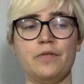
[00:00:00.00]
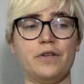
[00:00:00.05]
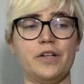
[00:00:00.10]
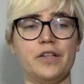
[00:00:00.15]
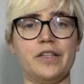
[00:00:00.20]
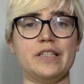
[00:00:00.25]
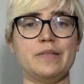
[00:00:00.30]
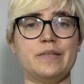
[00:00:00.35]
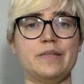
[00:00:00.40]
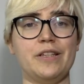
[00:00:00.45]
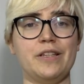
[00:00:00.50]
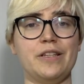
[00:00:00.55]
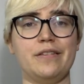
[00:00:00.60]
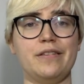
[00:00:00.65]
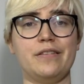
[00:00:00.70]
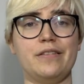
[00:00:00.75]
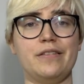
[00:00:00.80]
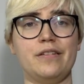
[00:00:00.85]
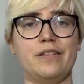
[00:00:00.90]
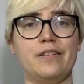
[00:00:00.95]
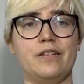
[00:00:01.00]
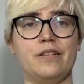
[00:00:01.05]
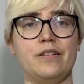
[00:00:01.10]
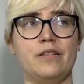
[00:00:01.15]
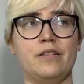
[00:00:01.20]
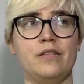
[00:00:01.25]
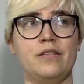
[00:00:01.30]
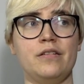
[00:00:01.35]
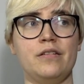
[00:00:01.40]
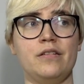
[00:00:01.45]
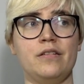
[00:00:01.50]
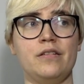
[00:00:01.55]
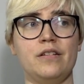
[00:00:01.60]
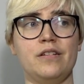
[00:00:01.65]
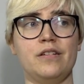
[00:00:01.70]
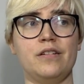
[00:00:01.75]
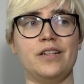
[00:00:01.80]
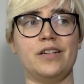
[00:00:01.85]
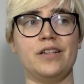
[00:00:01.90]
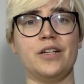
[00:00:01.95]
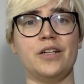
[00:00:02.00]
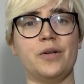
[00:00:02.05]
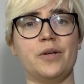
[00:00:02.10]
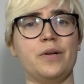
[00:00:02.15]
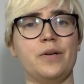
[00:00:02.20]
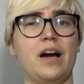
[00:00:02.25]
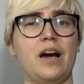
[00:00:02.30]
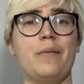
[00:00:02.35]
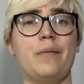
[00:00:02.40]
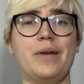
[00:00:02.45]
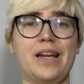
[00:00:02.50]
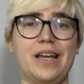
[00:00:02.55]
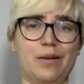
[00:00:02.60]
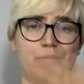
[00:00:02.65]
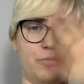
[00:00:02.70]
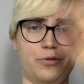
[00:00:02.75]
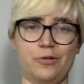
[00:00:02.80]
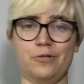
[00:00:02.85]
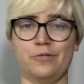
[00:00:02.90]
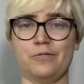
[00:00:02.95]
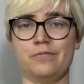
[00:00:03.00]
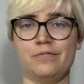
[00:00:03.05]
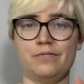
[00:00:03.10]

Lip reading: far this month, I know, I'm in April.